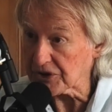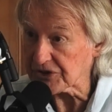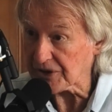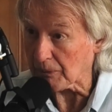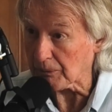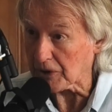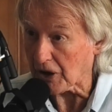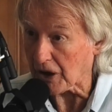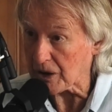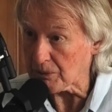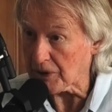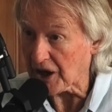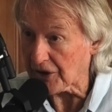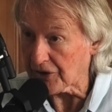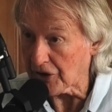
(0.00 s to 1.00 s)
be something like
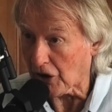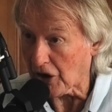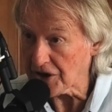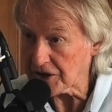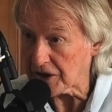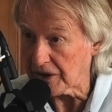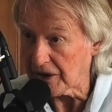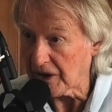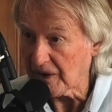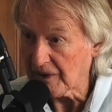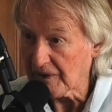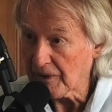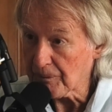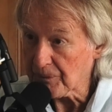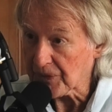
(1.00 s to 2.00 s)
about 90,
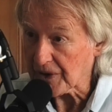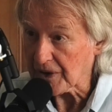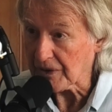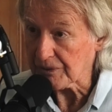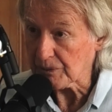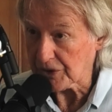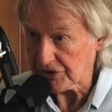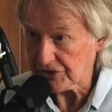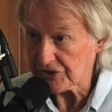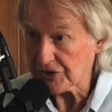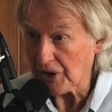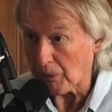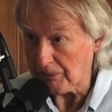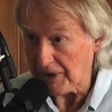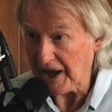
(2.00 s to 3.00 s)
which oh,
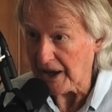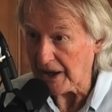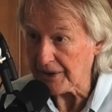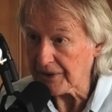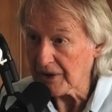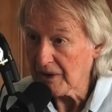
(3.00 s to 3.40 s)
is not bad.